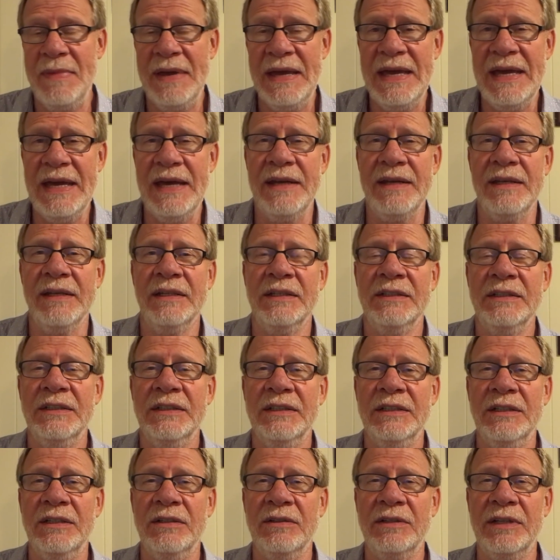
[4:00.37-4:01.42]
mad.
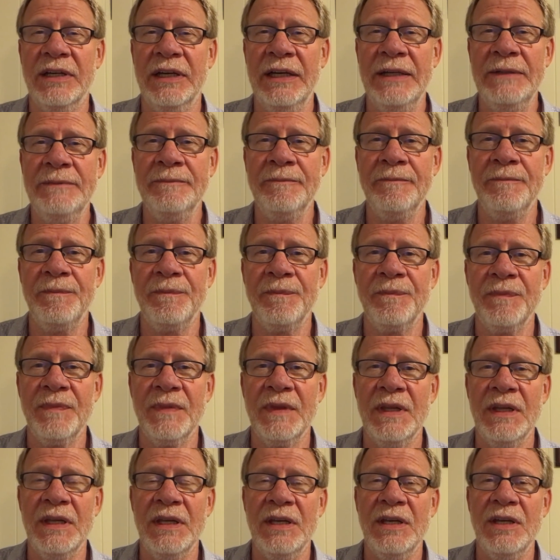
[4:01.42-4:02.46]
Okay?
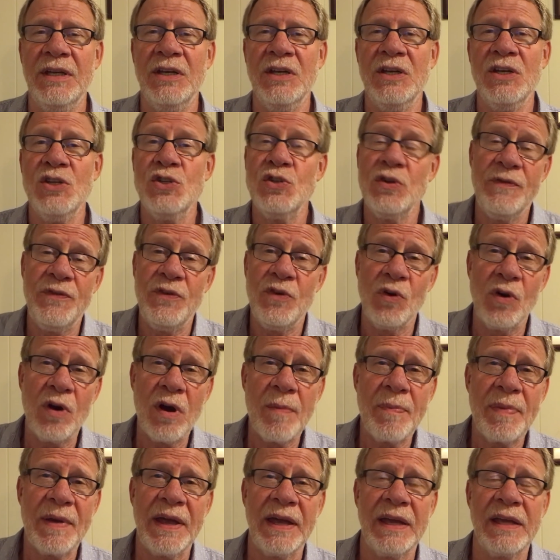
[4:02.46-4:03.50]
So if you
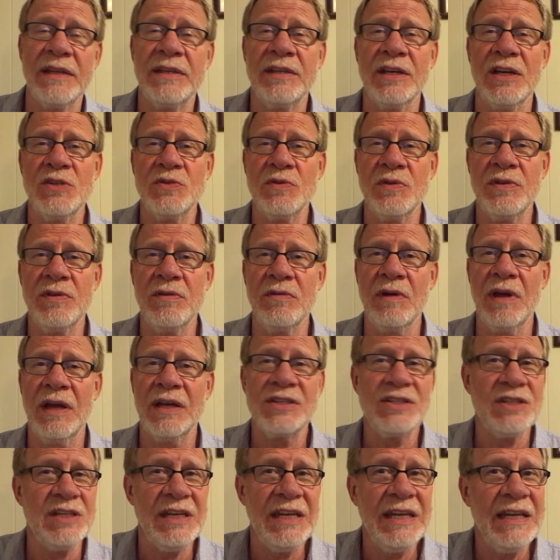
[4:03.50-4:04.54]
are back in touch with your
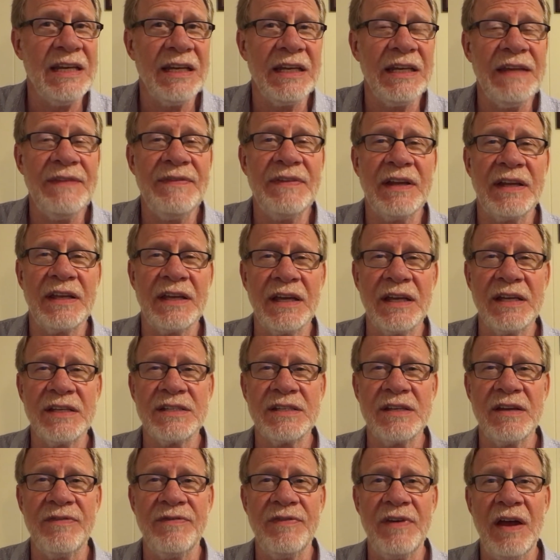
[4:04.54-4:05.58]
ex, you need to leave that kind of
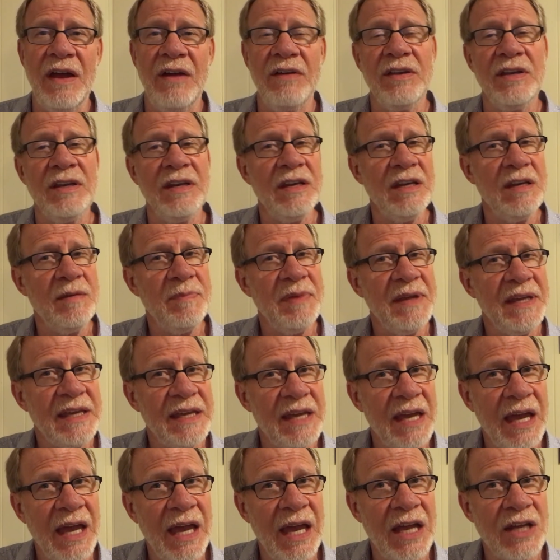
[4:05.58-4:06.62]
stuff out, and you need to be
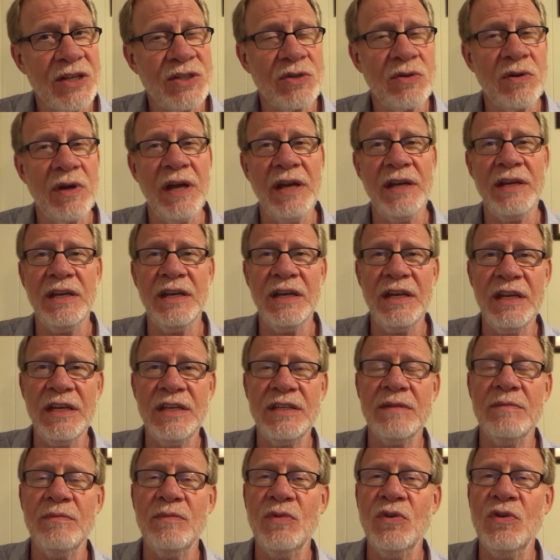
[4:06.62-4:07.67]
casual, and you need
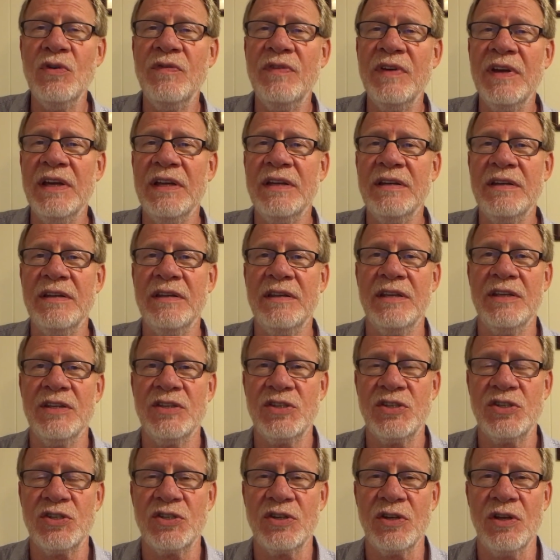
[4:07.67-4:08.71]
to move into this
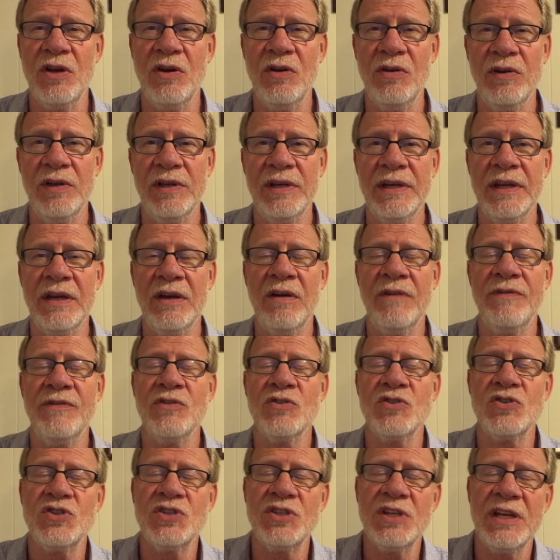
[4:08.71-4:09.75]
slowly. Now, if you're
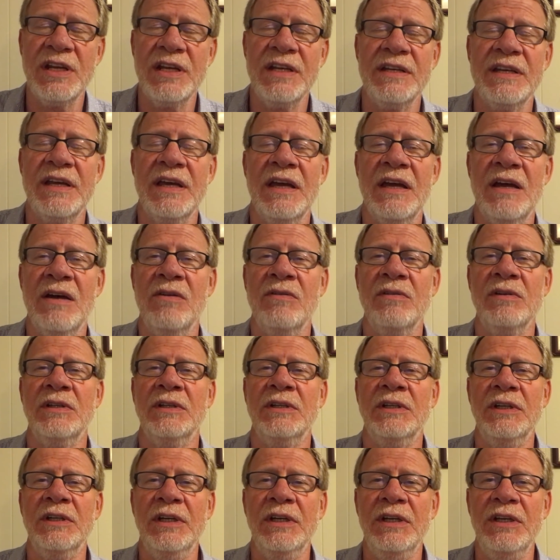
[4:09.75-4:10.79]
sitting down,
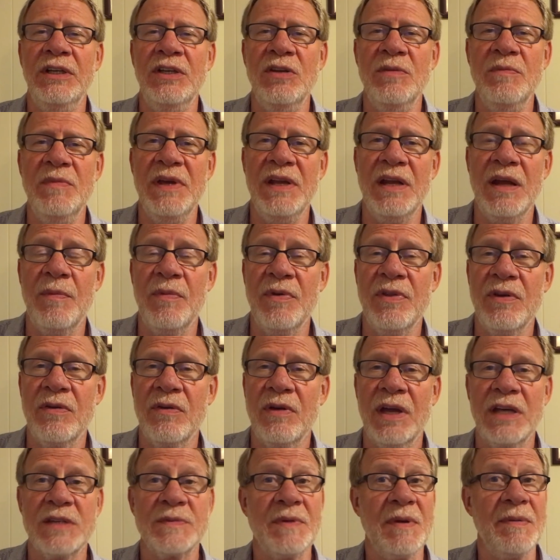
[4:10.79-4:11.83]
you meet up with your
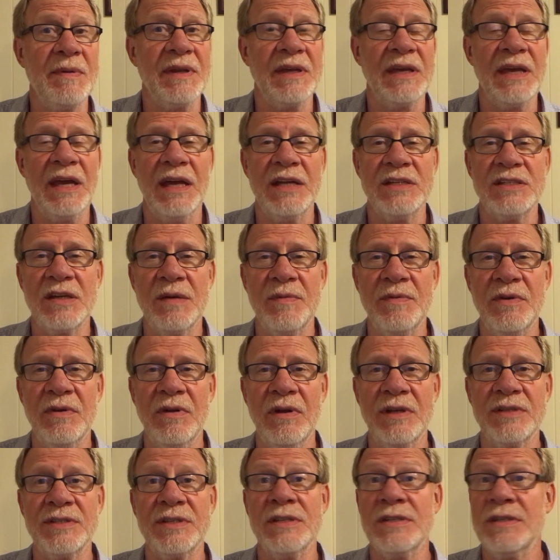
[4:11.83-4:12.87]
ex maybe to catch up, and your
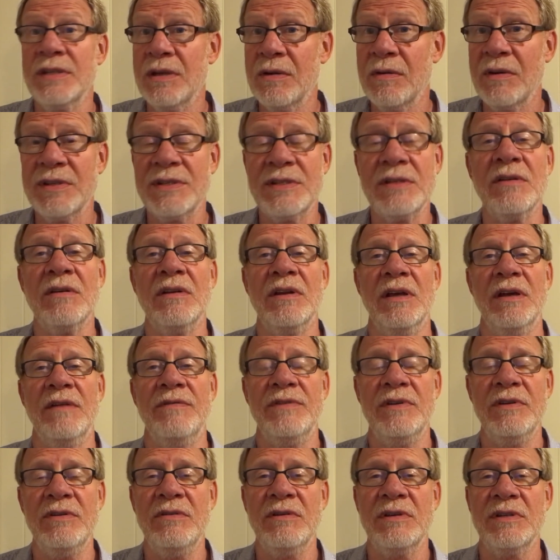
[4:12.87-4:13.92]
ex says, you know, I still love
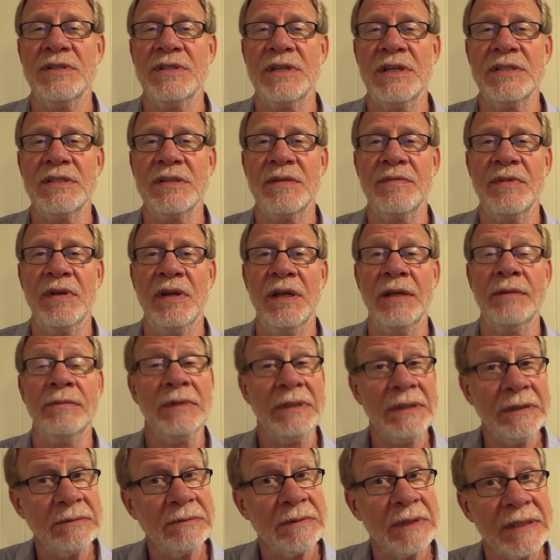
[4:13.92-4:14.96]
you. You can say something like,
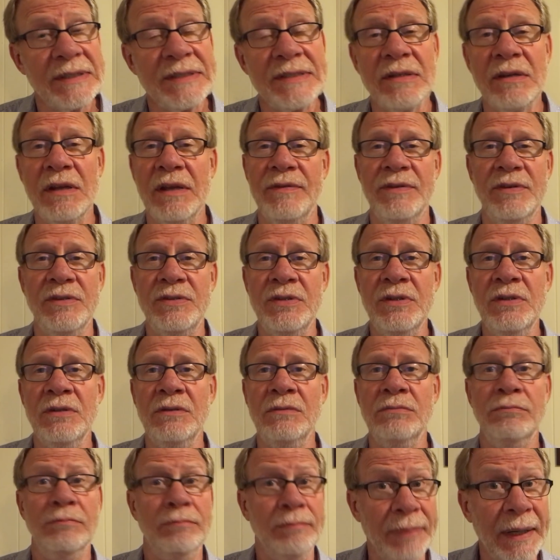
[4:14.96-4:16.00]
well, I still love you too,
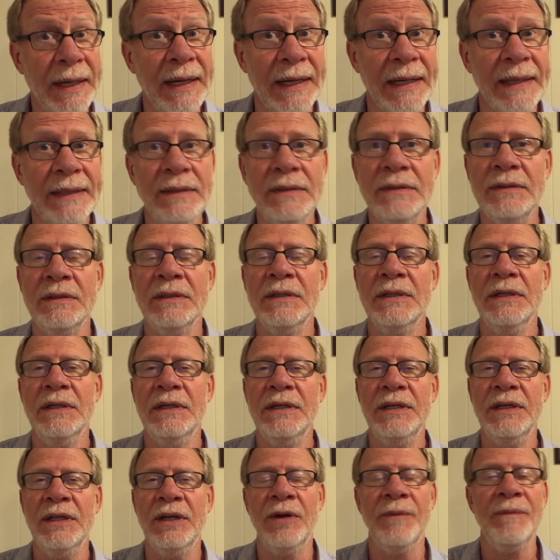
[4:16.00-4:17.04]
but,
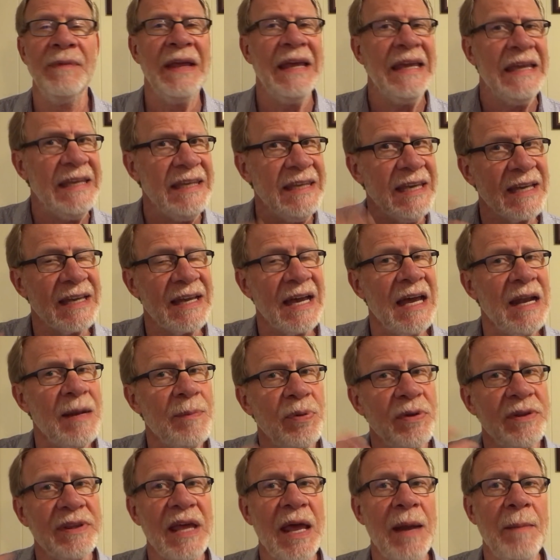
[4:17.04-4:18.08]
you know, you kind of
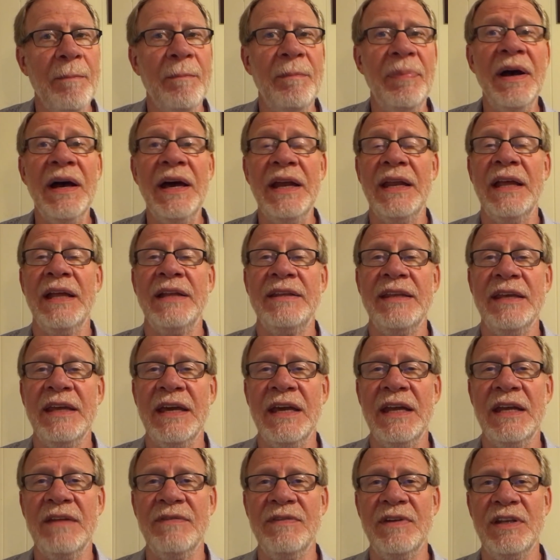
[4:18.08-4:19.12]
put that but at the
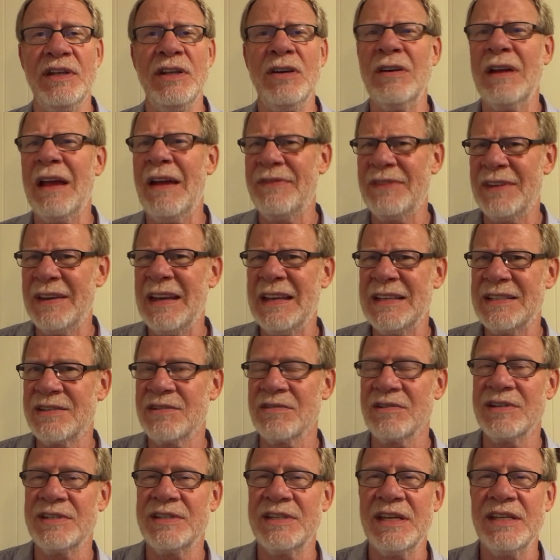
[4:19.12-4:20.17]
end of it. You don't have to
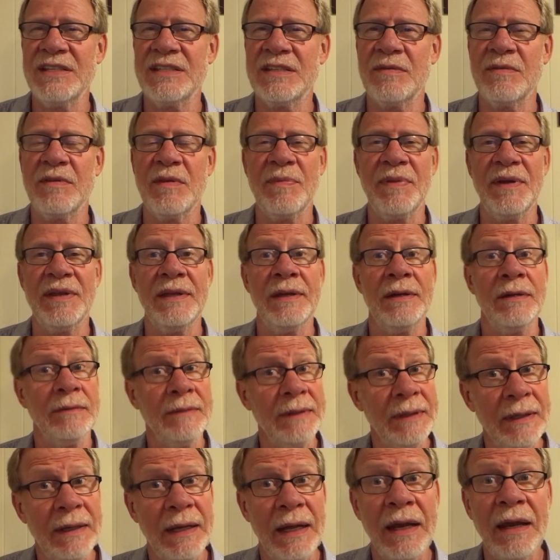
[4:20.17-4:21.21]
necessarily say something, but, you know,
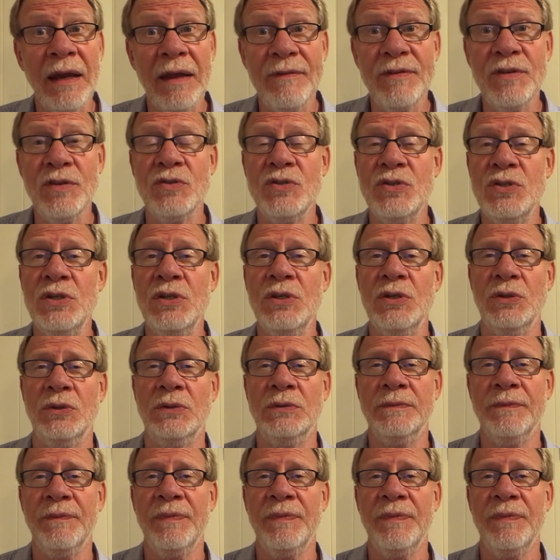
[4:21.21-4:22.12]
well, I love you too.